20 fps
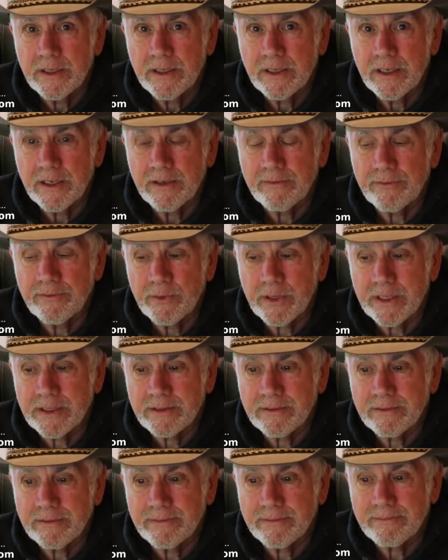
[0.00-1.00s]
of
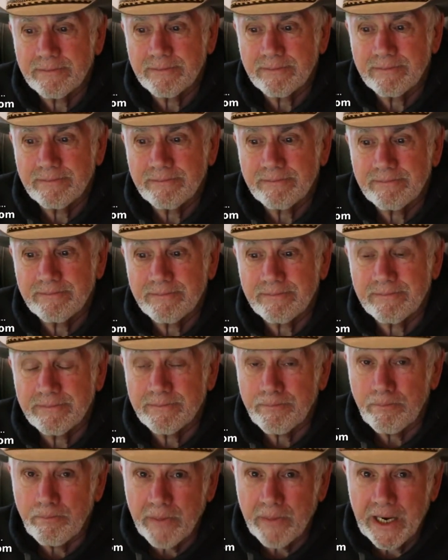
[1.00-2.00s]
what
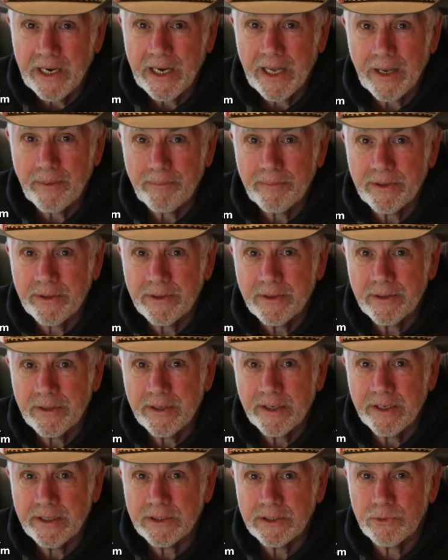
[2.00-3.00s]
might happen
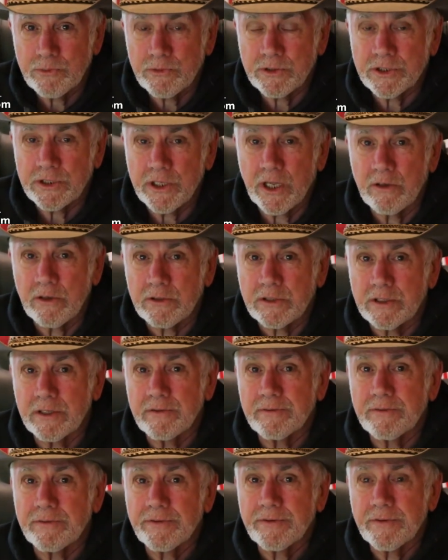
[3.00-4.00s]
as a result
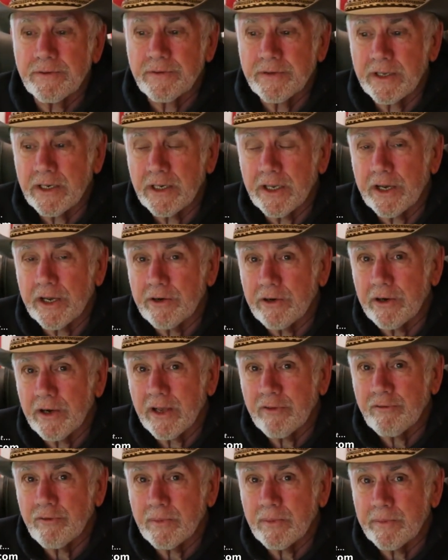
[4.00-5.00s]
of the letter
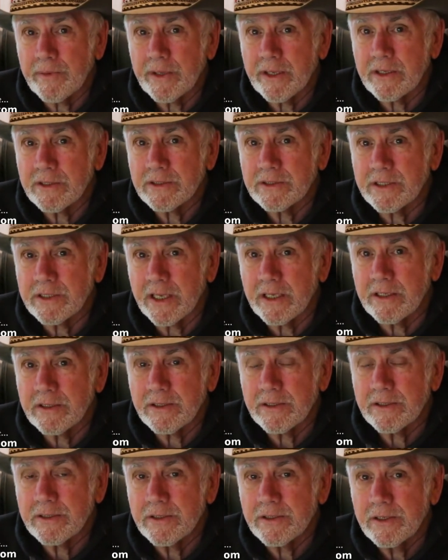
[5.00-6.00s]
having been
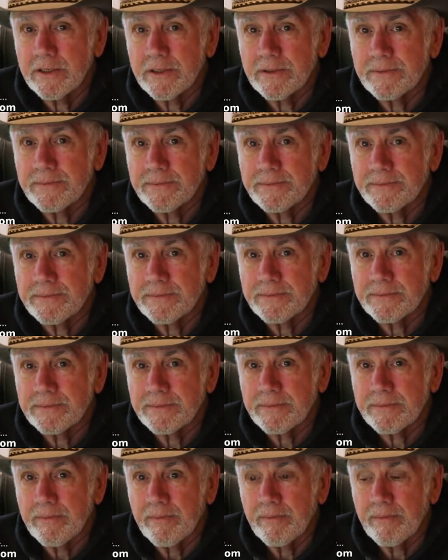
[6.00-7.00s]
sent
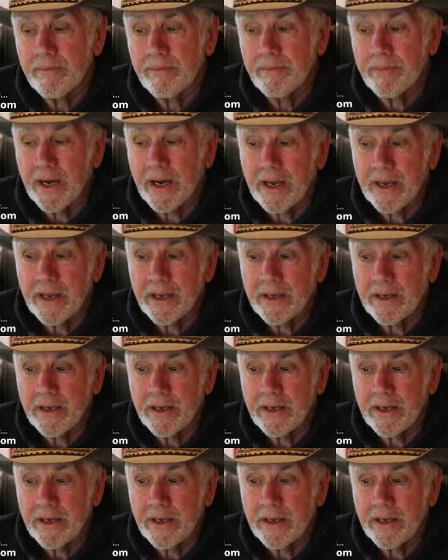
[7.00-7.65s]
by,